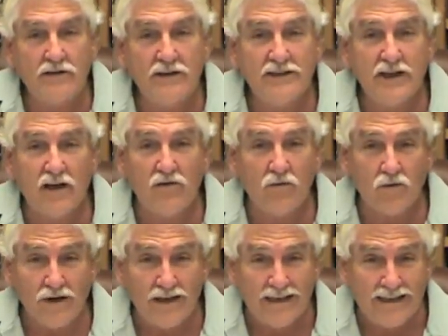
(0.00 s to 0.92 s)
She said,
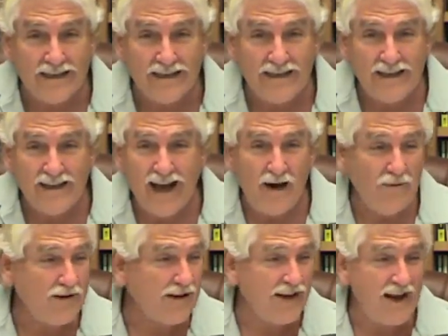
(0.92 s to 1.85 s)
Really? I
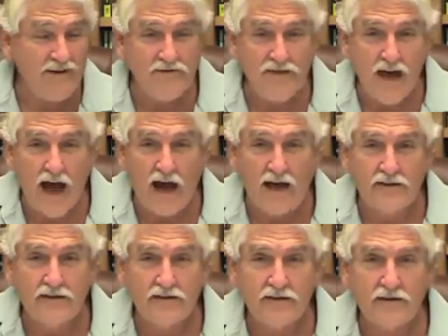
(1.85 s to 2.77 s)
would love that.